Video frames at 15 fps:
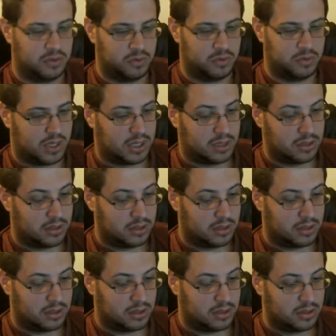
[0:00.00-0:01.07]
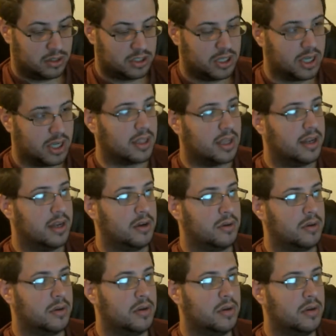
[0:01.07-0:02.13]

to check that out.